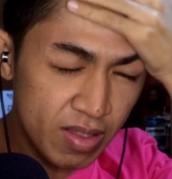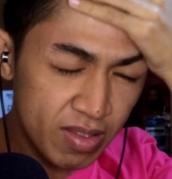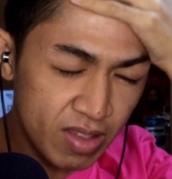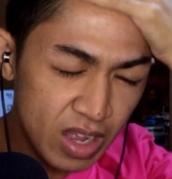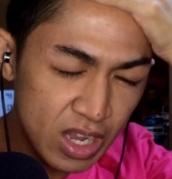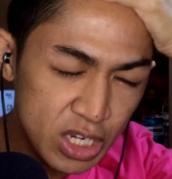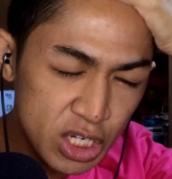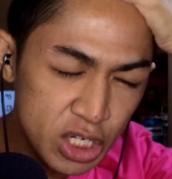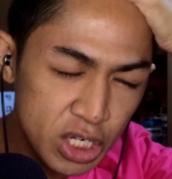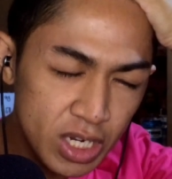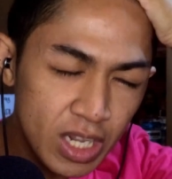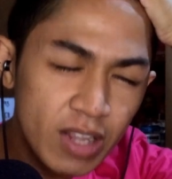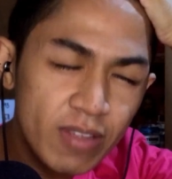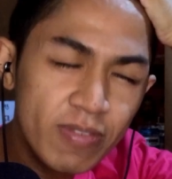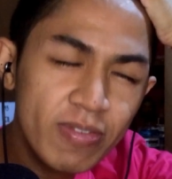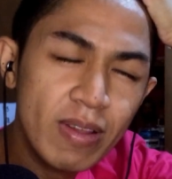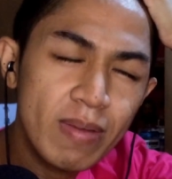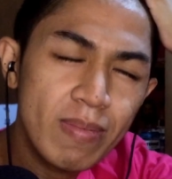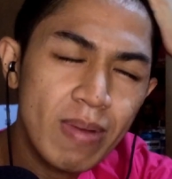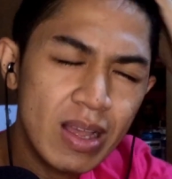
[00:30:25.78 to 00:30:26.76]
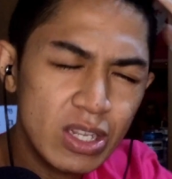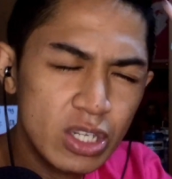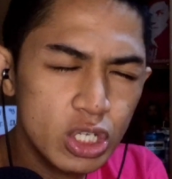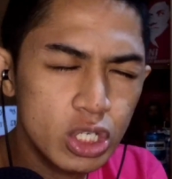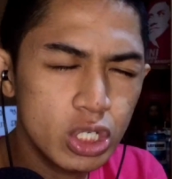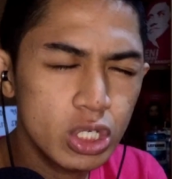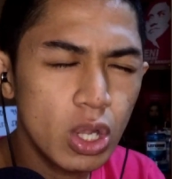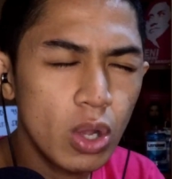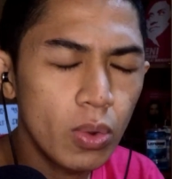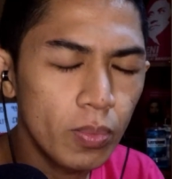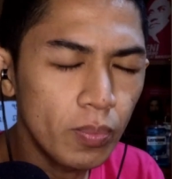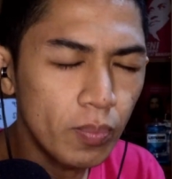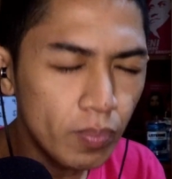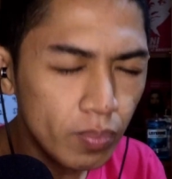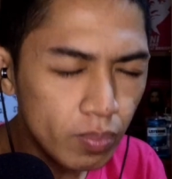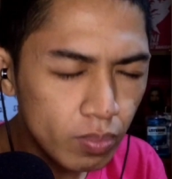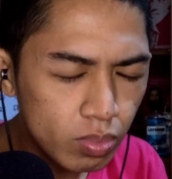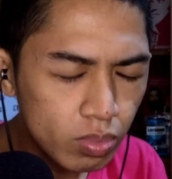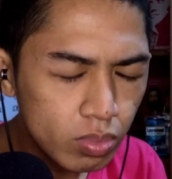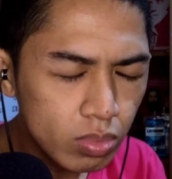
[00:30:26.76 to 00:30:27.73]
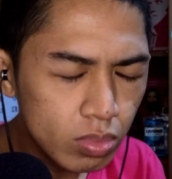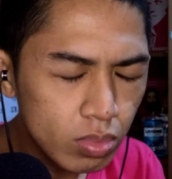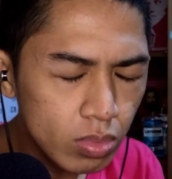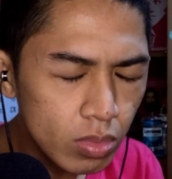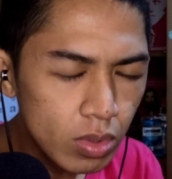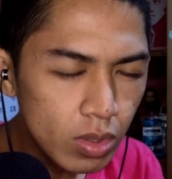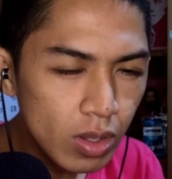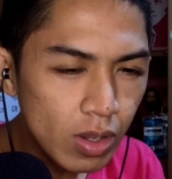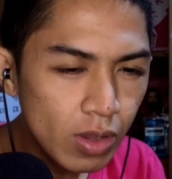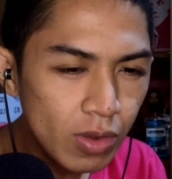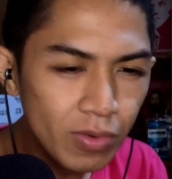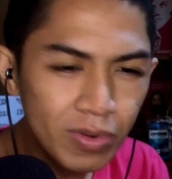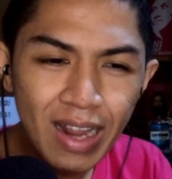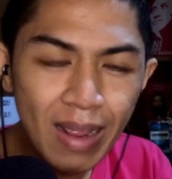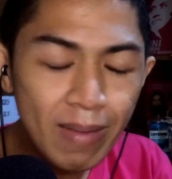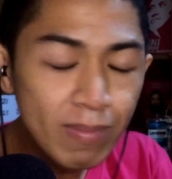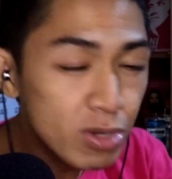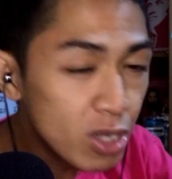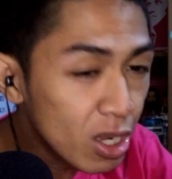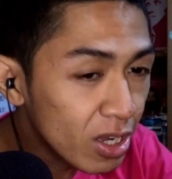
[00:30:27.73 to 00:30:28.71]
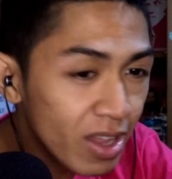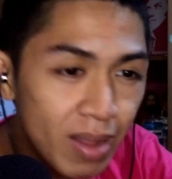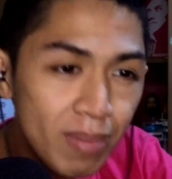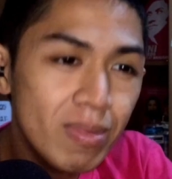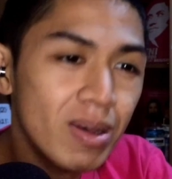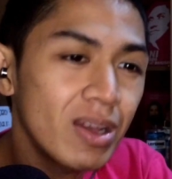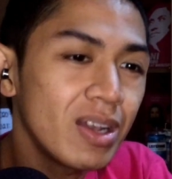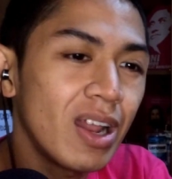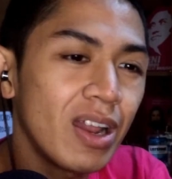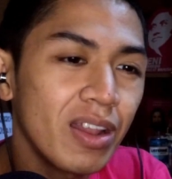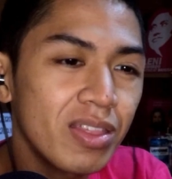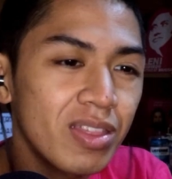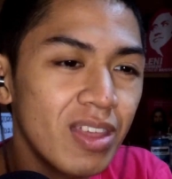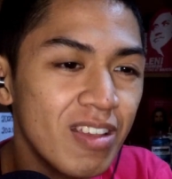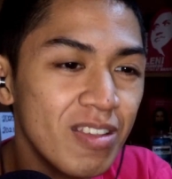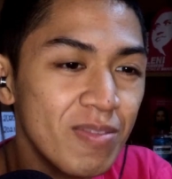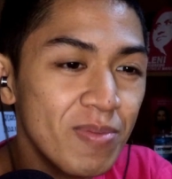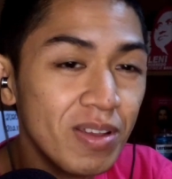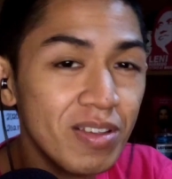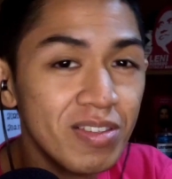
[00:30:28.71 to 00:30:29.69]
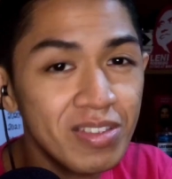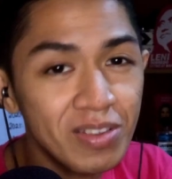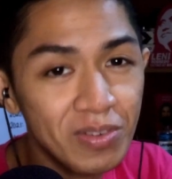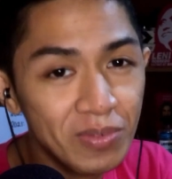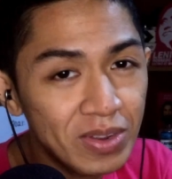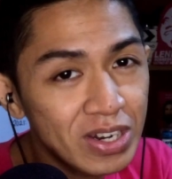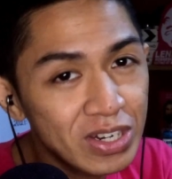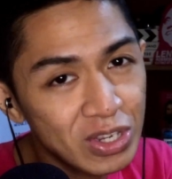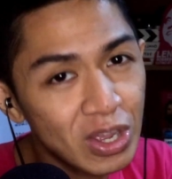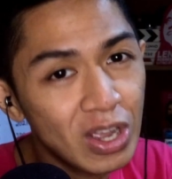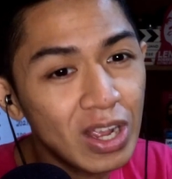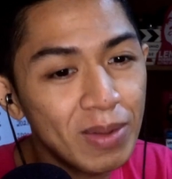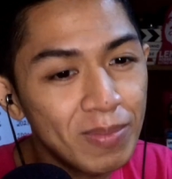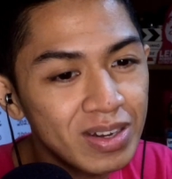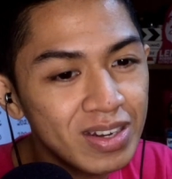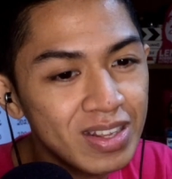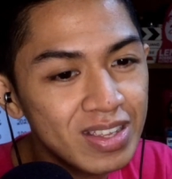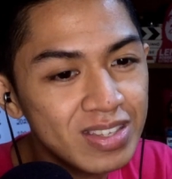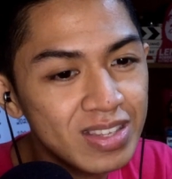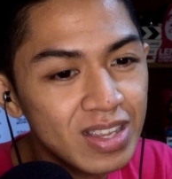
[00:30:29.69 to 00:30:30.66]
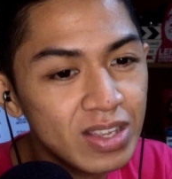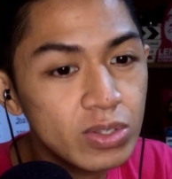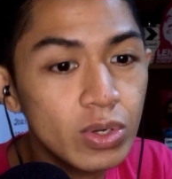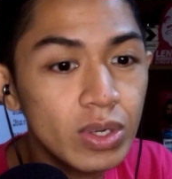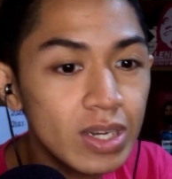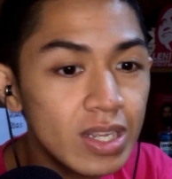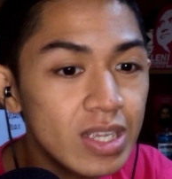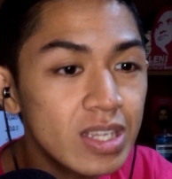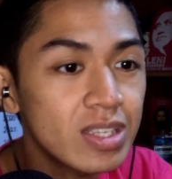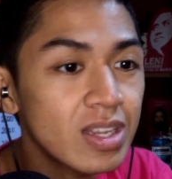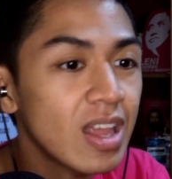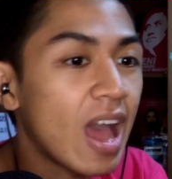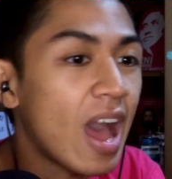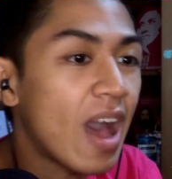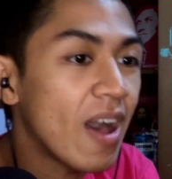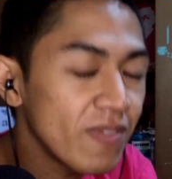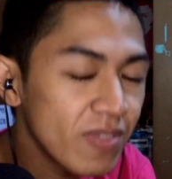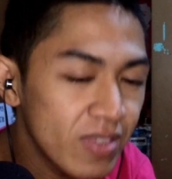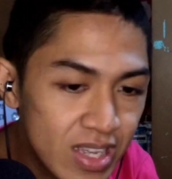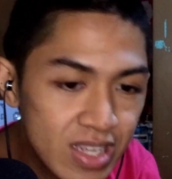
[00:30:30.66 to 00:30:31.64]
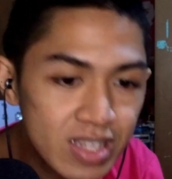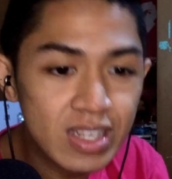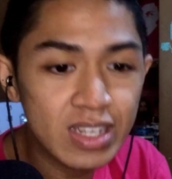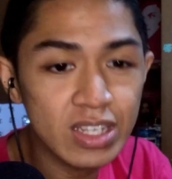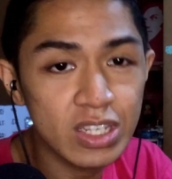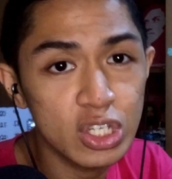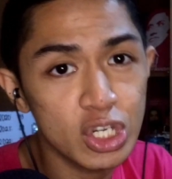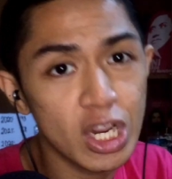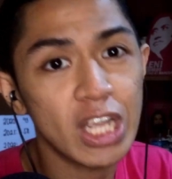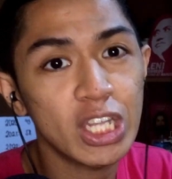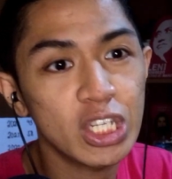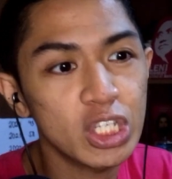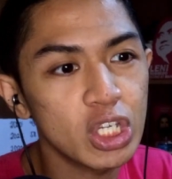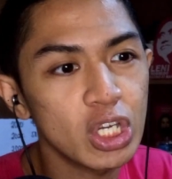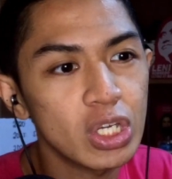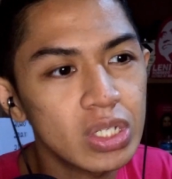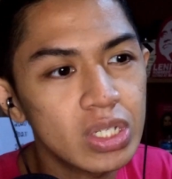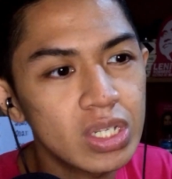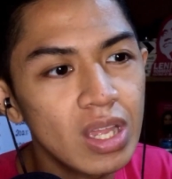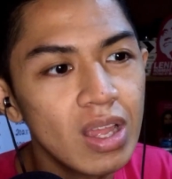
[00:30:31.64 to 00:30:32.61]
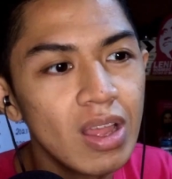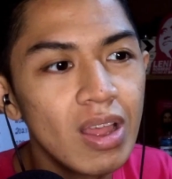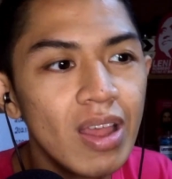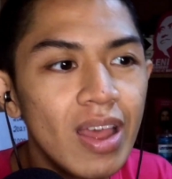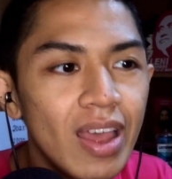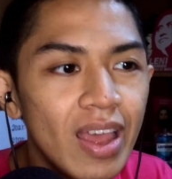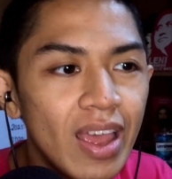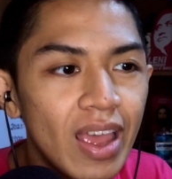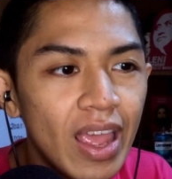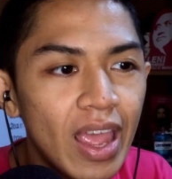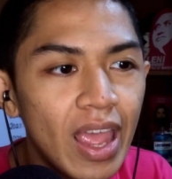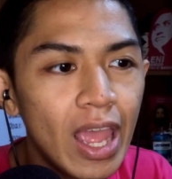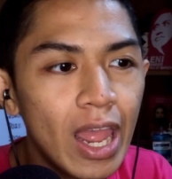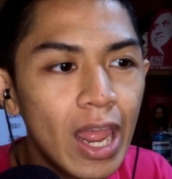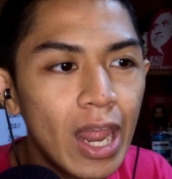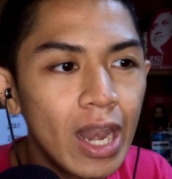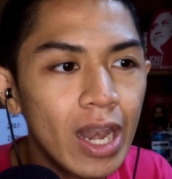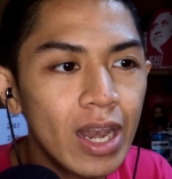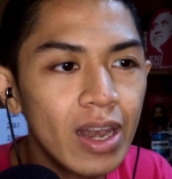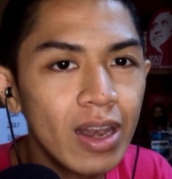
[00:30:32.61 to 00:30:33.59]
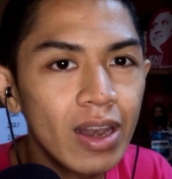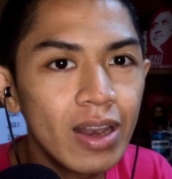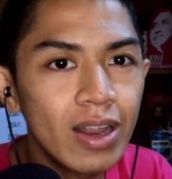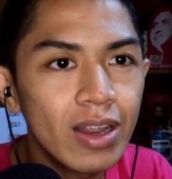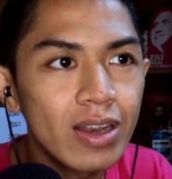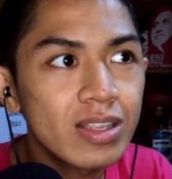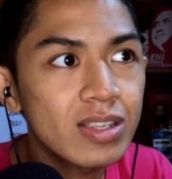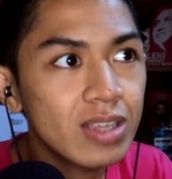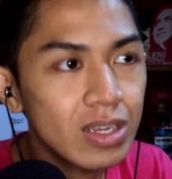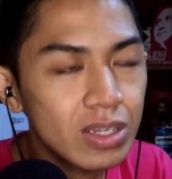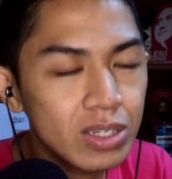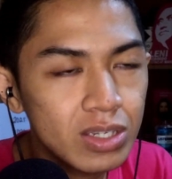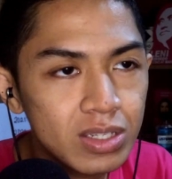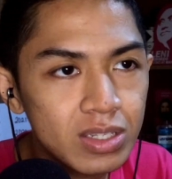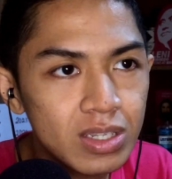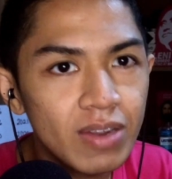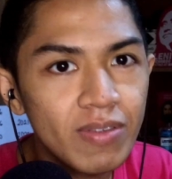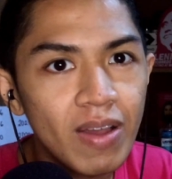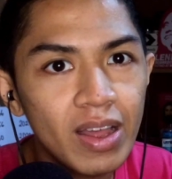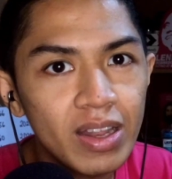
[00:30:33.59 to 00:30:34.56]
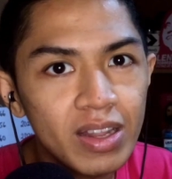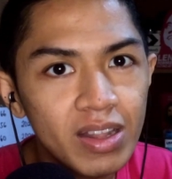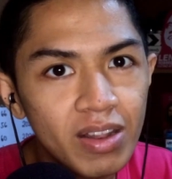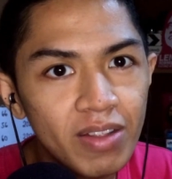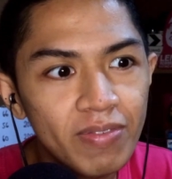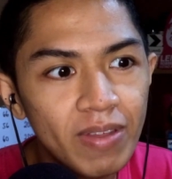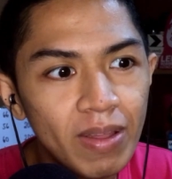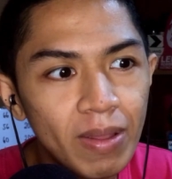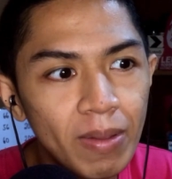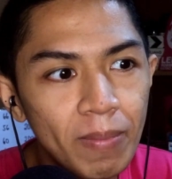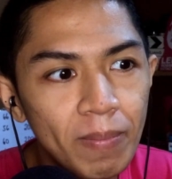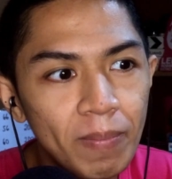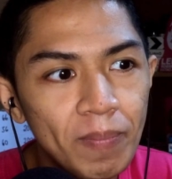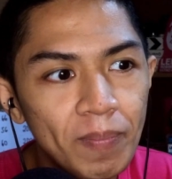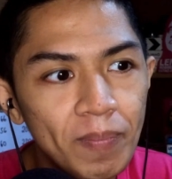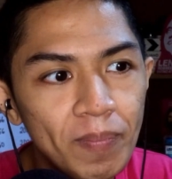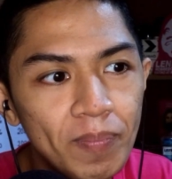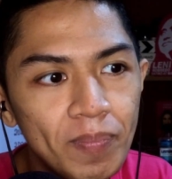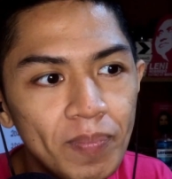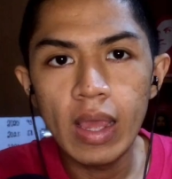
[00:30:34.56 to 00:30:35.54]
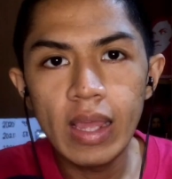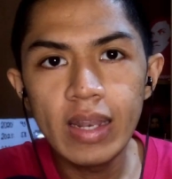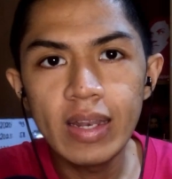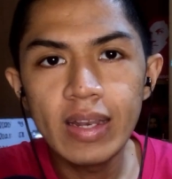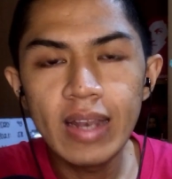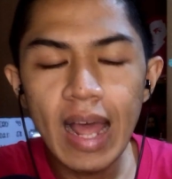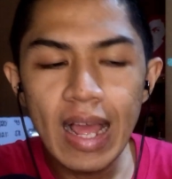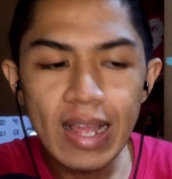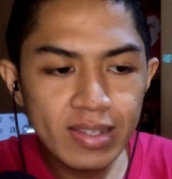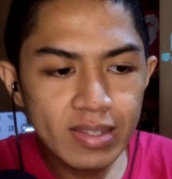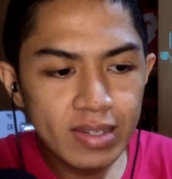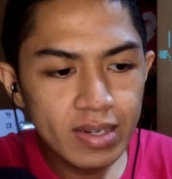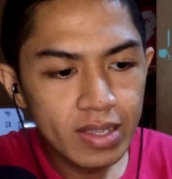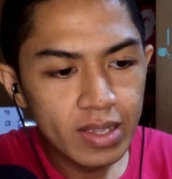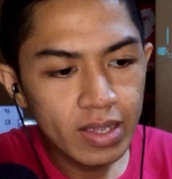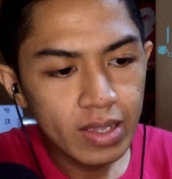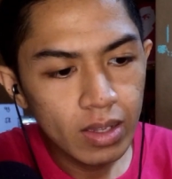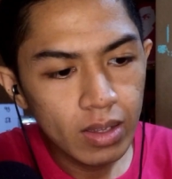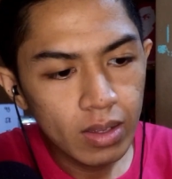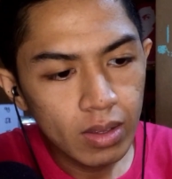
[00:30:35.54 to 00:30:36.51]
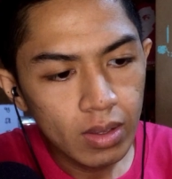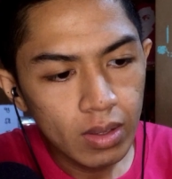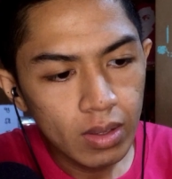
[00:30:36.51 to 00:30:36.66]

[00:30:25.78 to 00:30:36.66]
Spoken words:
discussion that the film has shown. Really, I'm talking about a lot of things because they really talk about these things, or at least have these as textures in the discussions that we've had in the film. And lastly,